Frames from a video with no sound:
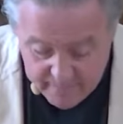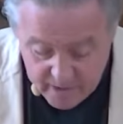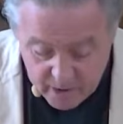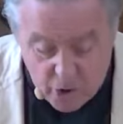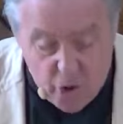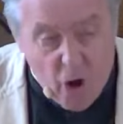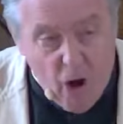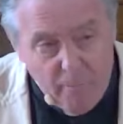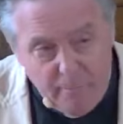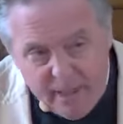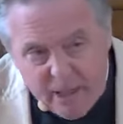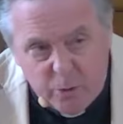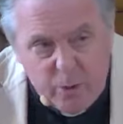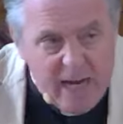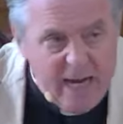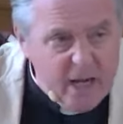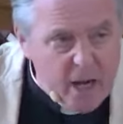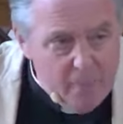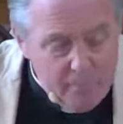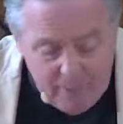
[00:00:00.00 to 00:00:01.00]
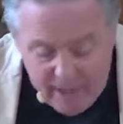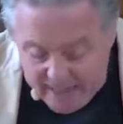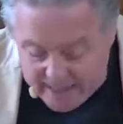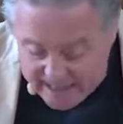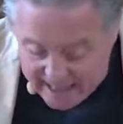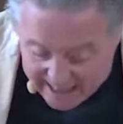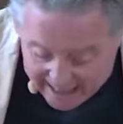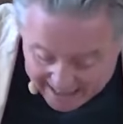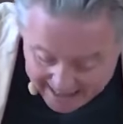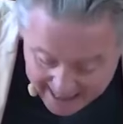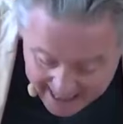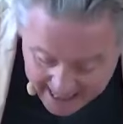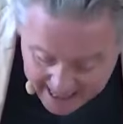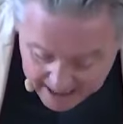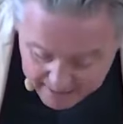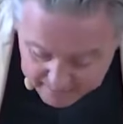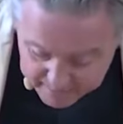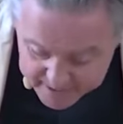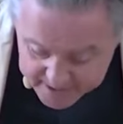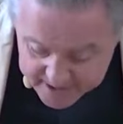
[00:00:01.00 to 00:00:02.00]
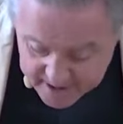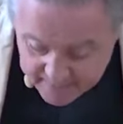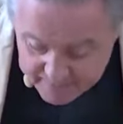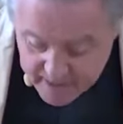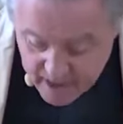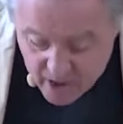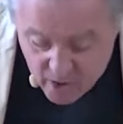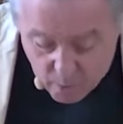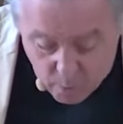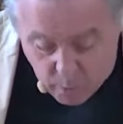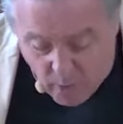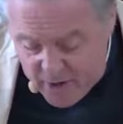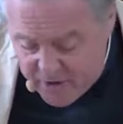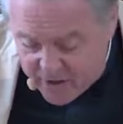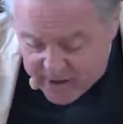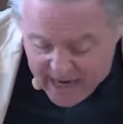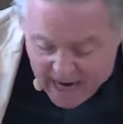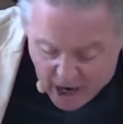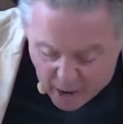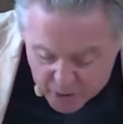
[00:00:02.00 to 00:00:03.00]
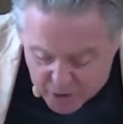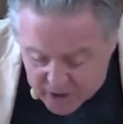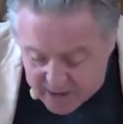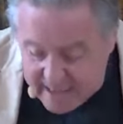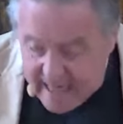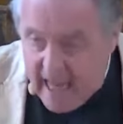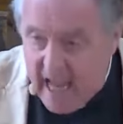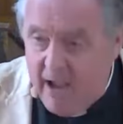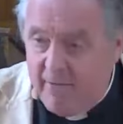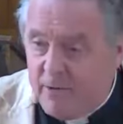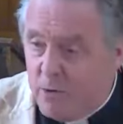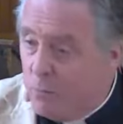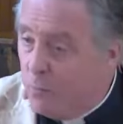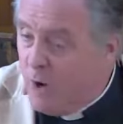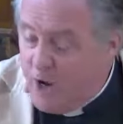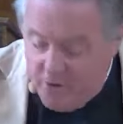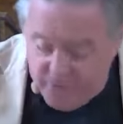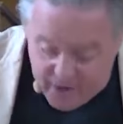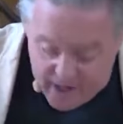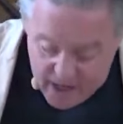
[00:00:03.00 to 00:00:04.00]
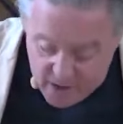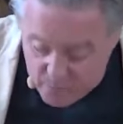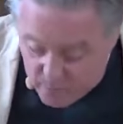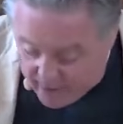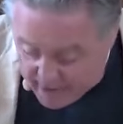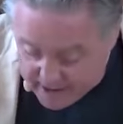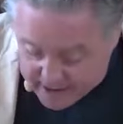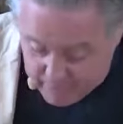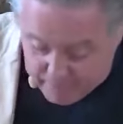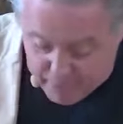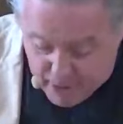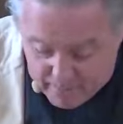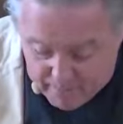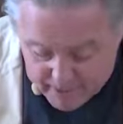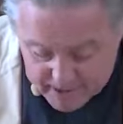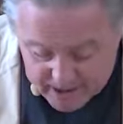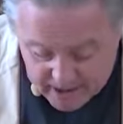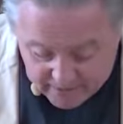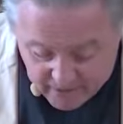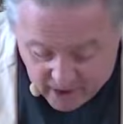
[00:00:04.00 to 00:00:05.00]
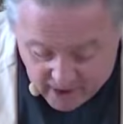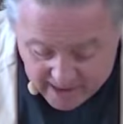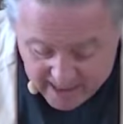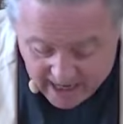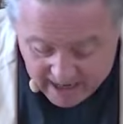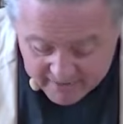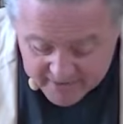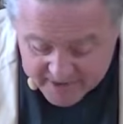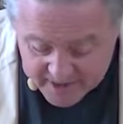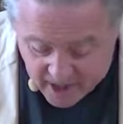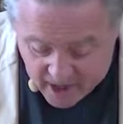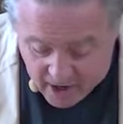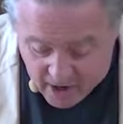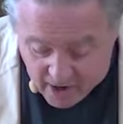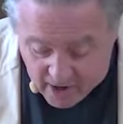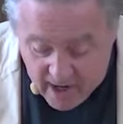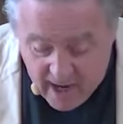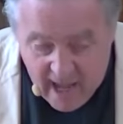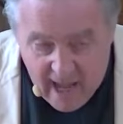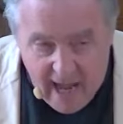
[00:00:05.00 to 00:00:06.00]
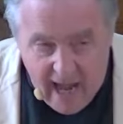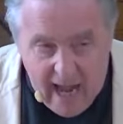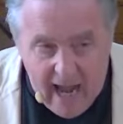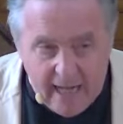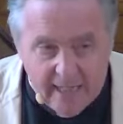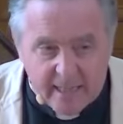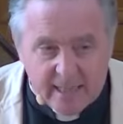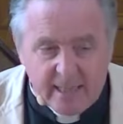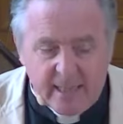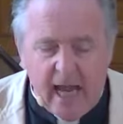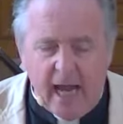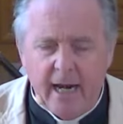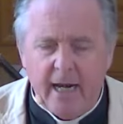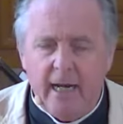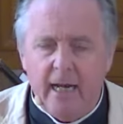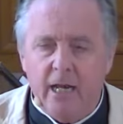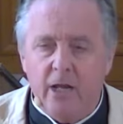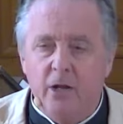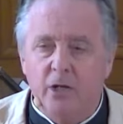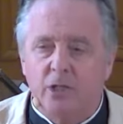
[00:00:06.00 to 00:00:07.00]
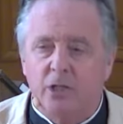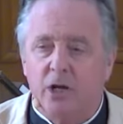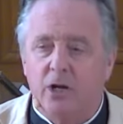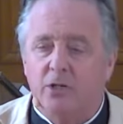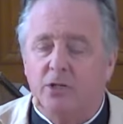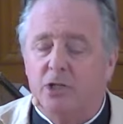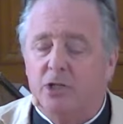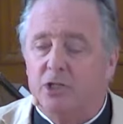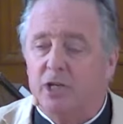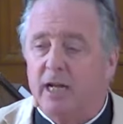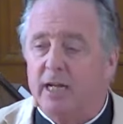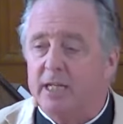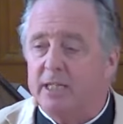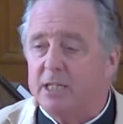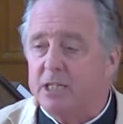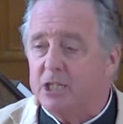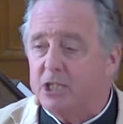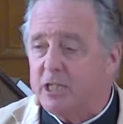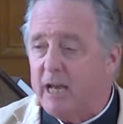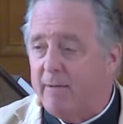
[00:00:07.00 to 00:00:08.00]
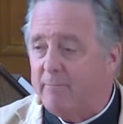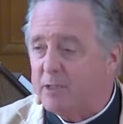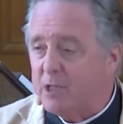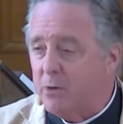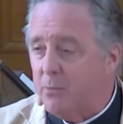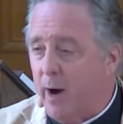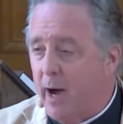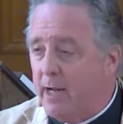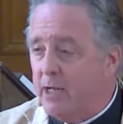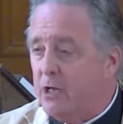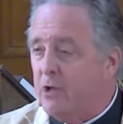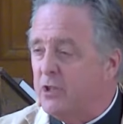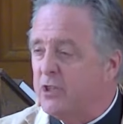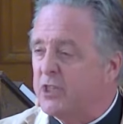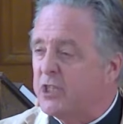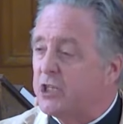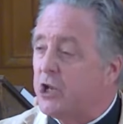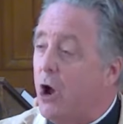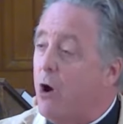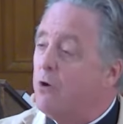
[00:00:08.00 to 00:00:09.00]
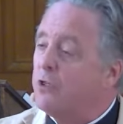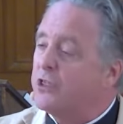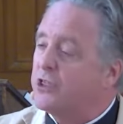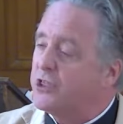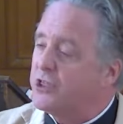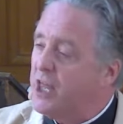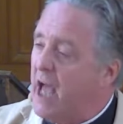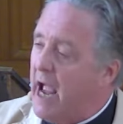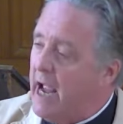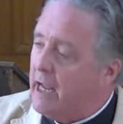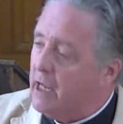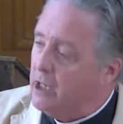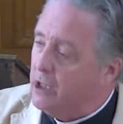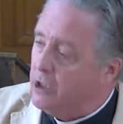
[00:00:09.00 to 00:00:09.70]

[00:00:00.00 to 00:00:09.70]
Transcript: caught between competing claims, wondering how to live and wondering what the purpose of our lives are, and suddenly you turn to Genesis chapter 1, you go, thank